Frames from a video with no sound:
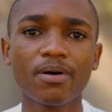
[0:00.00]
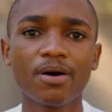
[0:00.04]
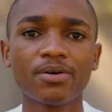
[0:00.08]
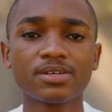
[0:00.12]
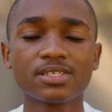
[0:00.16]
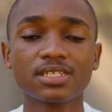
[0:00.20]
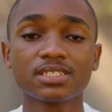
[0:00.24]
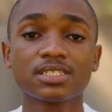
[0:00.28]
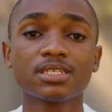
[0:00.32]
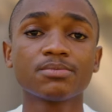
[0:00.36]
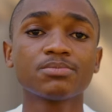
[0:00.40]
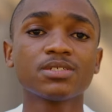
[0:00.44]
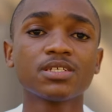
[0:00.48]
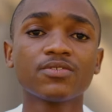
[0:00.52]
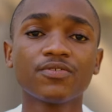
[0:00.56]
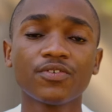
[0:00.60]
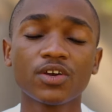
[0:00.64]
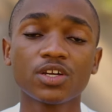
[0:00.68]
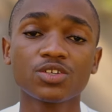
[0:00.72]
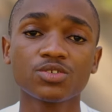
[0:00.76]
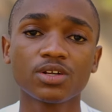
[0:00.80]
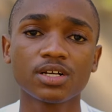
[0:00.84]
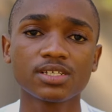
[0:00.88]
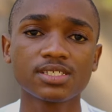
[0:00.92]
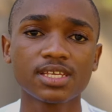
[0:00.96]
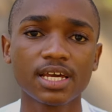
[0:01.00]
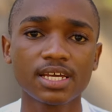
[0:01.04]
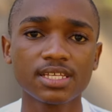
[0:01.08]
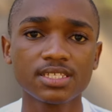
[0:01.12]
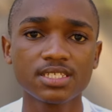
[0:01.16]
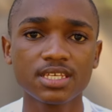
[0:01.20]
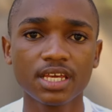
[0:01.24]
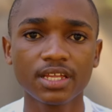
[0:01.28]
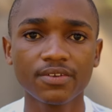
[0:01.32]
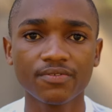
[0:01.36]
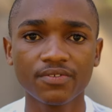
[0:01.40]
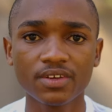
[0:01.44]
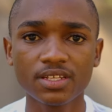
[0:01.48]
was accepted for extra
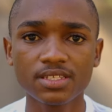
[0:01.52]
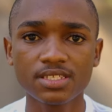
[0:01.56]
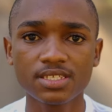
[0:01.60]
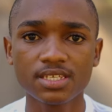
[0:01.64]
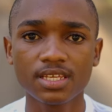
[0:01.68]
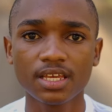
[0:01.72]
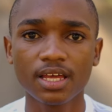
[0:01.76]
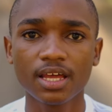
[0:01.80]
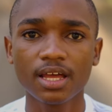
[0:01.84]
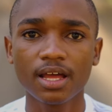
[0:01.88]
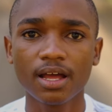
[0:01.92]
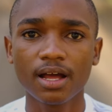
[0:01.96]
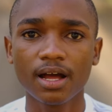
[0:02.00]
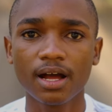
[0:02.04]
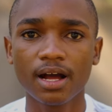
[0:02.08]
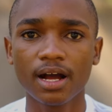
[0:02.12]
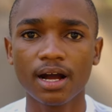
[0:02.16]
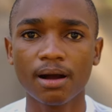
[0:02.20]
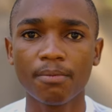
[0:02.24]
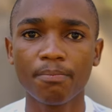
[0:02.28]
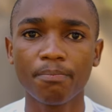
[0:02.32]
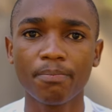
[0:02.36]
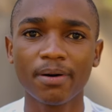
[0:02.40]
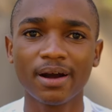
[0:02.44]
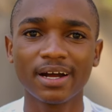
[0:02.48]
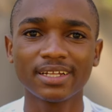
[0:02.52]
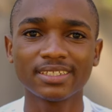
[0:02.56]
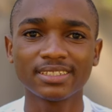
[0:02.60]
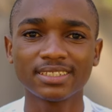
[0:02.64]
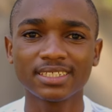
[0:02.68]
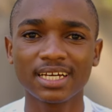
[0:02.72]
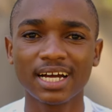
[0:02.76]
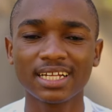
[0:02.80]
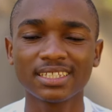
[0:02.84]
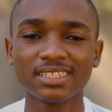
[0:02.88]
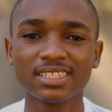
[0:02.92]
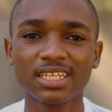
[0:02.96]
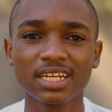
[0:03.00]
science at Wits, but
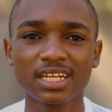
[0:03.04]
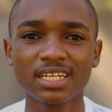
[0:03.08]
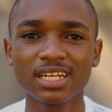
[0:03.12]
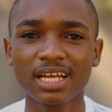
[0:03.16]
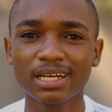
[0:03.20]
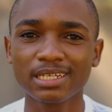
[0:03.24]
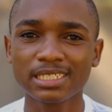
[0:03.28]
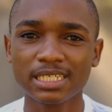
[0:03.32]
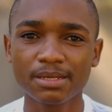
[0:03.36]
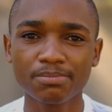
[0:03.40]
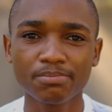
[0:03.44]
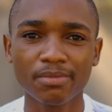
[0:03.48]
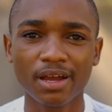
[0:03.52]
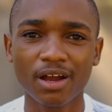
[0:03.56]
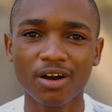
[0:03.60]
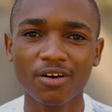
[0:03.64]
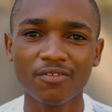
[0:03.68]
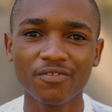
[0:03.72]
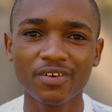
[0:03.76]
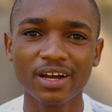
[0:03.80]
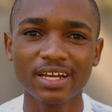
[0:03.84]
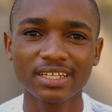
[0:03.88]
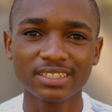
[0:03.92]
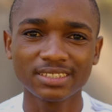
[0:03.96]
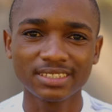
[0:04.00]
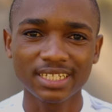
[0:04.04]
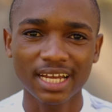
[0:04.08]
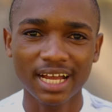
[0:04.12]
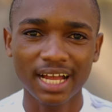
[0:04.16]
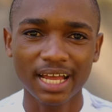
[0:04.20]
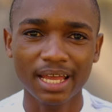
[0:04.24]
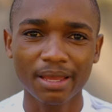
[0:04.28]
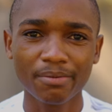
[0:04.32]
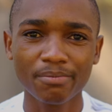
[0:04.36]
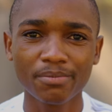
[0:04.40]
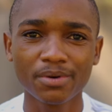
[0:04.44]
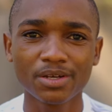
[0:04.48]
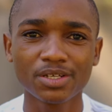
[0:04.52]
I didn't accept my offer in
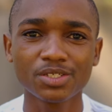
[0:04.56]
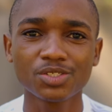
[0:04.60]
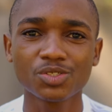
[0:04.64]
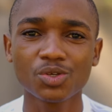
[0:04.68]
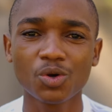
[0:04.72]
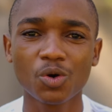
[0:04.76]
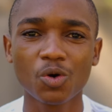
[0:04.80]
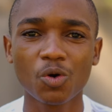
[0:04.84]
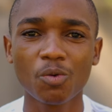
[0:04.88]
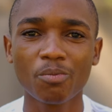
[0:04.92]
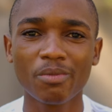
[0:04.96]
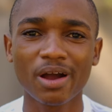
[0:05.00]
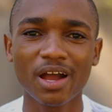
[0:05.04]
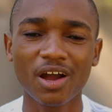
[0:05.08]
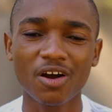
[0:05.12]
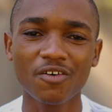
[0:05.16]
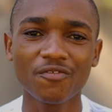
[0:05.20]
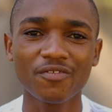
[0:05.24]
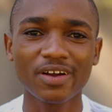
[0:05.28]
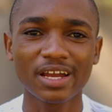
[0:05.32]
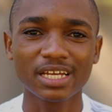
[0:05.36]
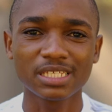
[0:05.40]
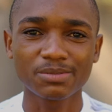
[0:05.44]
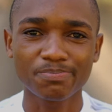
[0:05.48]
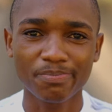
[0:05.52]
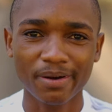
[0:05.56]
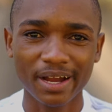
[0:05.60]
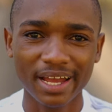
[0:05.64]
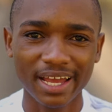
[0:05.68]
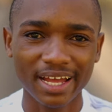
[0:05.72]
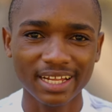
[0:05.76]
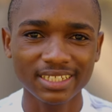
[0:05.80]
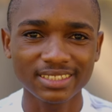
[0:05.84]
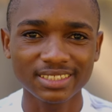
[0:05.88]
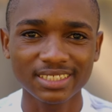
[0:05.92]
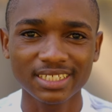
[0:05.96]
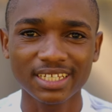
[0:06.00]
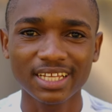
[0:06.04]
time, so my offer
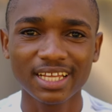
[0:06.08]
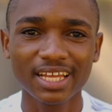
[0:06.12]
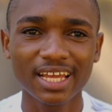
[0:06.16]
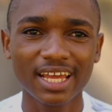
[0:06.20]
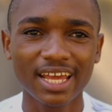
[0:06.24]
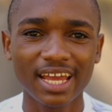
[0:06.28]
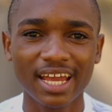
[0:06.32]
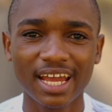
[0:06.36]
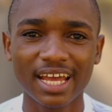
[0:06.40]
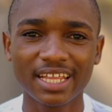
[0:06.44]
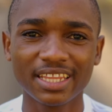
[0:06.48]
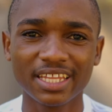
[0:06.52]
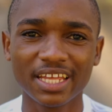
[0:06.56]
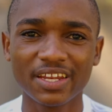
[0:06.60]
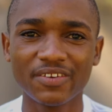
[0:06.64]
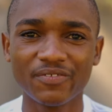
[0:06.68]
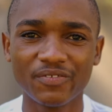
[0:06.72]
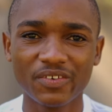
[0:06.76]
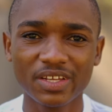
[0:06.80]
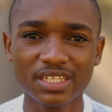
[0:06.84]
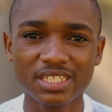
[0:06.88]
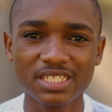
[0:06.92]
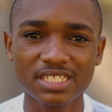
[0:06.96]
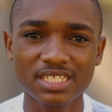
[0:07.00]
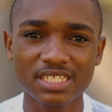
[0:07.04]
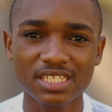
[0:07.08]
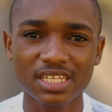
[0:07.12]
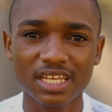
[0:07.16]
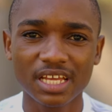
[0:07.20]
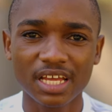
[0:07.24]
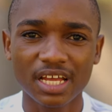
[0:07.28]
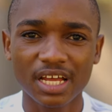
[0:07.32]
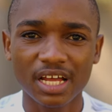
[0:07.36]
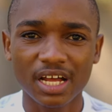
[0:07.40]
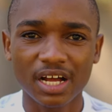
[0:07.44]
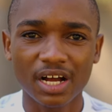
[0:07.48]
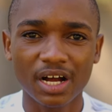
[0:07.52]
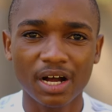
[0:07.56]
expired. And then Wits
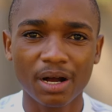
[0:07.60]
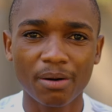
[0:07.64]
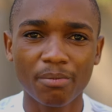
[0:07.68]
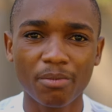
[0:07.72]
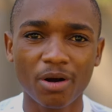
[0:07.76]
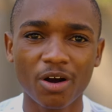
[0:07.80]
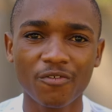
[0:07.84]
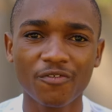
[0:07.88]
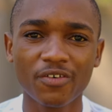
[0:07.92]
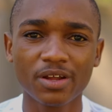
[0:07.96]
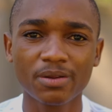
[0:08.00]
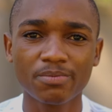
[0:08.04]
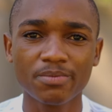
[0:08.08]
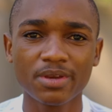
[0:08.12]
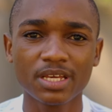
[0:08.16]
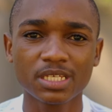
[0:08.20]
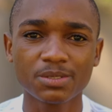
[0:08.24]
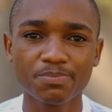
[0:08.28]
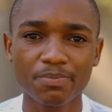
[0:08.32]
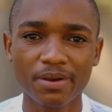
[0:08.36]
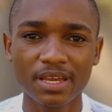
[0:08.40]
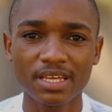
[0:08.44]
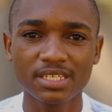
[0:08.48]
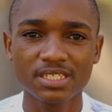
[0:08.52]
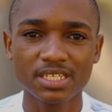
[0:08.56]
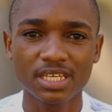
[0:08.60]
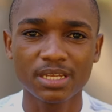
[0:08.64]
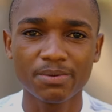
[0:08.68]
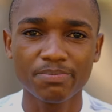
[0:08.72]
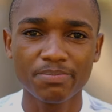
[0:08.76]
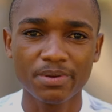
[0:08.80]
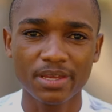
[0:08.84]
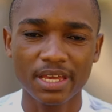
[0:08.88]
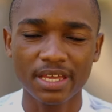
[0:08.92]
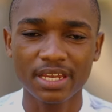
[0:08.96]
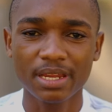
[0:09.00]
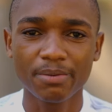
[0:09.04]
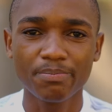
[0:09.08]
offered me a space in
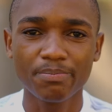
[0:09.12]
a